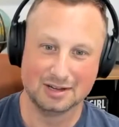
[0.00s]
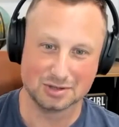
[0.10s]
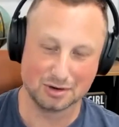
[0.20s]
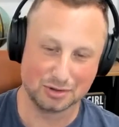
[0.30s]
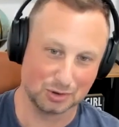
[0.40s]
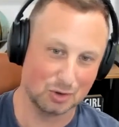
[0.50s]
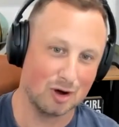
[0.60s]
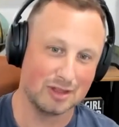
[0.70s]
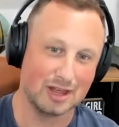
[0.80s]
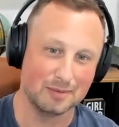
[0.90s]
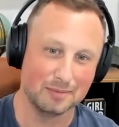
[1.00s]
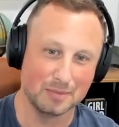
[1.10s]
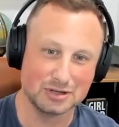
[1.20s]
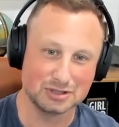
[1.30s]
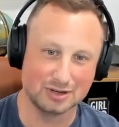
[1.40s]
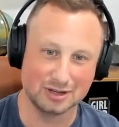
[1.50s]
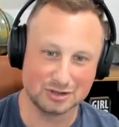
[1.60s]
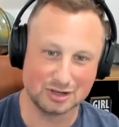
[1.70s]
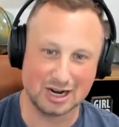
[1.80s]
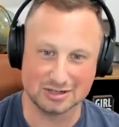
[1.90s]
So to throw all that muscle in the
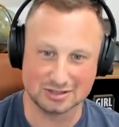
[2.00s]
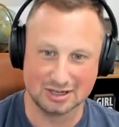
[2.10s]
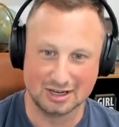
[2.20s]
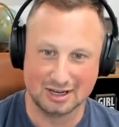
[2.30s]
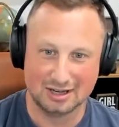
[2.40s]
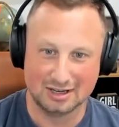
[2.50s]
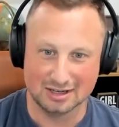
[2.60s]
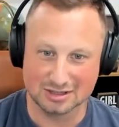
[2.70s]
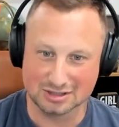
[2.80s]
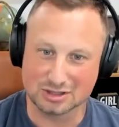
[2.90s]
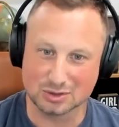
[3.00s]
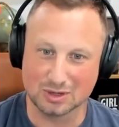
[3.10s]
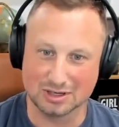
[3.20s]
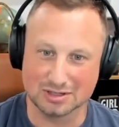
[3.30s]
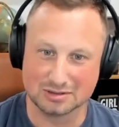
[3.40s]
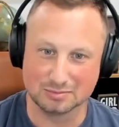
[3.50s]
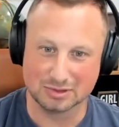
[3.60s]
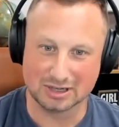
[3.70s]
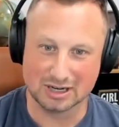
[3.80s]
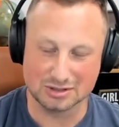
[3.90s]
trash is such a waste
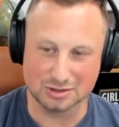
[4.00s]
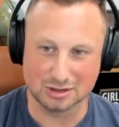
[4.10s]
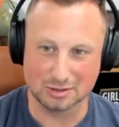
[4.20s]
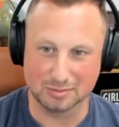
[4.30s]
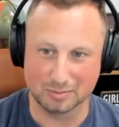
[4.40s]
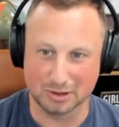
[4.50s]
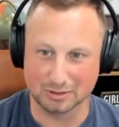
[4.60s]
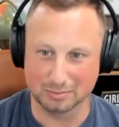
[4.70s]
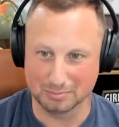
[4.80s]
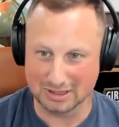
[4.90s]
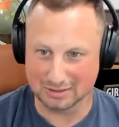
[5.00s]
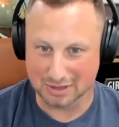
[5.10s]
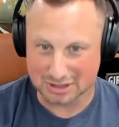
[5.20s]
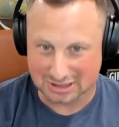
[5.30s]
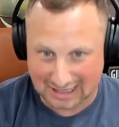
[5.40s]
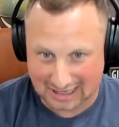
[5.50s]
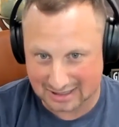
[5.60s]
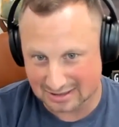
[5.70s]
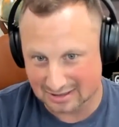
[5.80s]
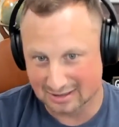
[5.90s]
because you're going to burn much
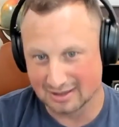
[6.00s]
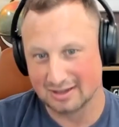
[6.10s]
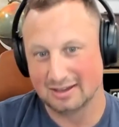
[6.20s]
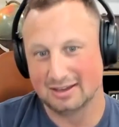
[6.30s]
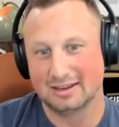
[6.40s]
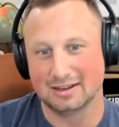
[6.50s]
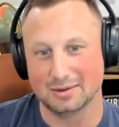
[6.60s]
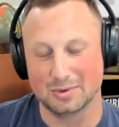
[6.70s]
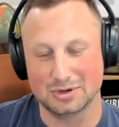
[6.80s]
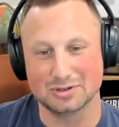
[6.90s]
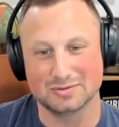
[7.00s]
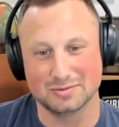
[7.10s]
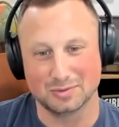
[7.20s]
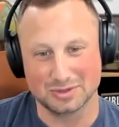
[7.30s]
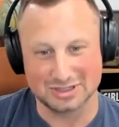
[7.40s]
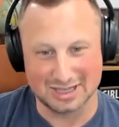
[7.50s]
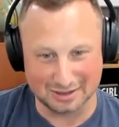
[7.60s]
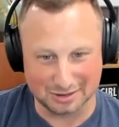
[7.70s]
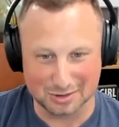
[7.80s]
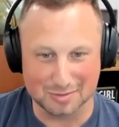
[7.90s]
less when you're
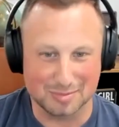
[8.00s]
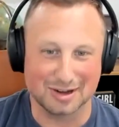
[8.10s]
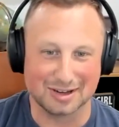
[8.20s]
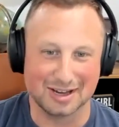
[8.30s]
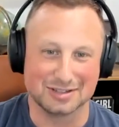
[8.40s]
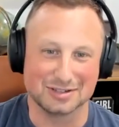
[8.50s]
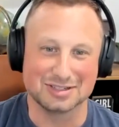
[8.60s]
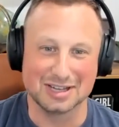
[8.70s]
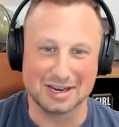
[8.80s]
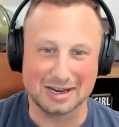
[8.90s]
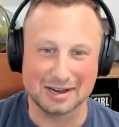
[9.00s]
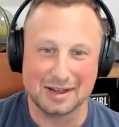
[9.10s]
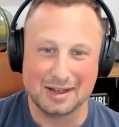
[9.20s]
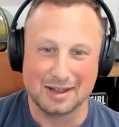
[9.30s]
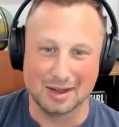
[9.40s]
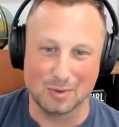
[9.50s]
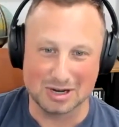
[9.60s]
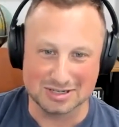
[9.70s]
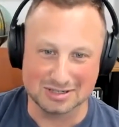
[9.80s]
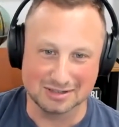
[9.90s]
sitting doing a podcast or sitting and
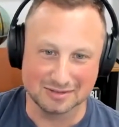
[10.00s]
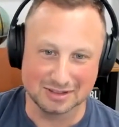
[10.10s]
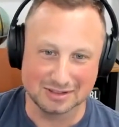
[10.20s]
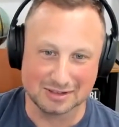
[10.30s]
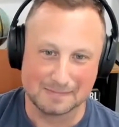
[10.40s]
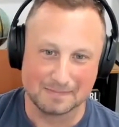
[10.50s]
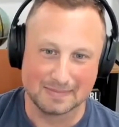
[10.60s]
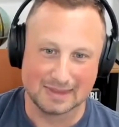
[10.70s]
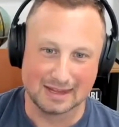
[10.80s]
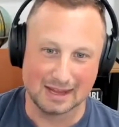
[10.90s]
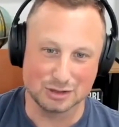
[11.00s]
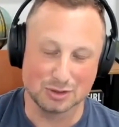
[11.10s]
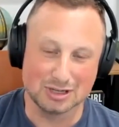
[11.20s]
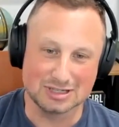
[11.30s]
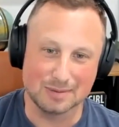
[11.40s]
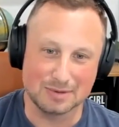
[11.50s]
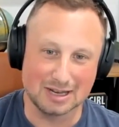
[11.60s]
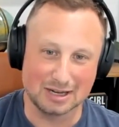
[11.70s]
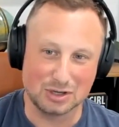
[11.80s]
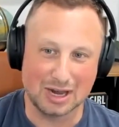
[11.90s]
watching TV. It's really something
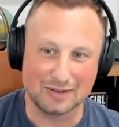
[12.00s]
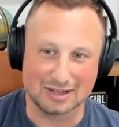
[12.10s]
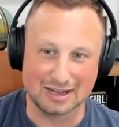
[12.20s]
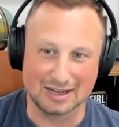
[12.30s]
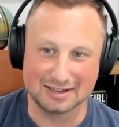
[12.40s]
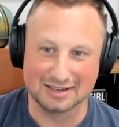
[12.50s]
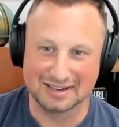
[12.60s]
like you have to,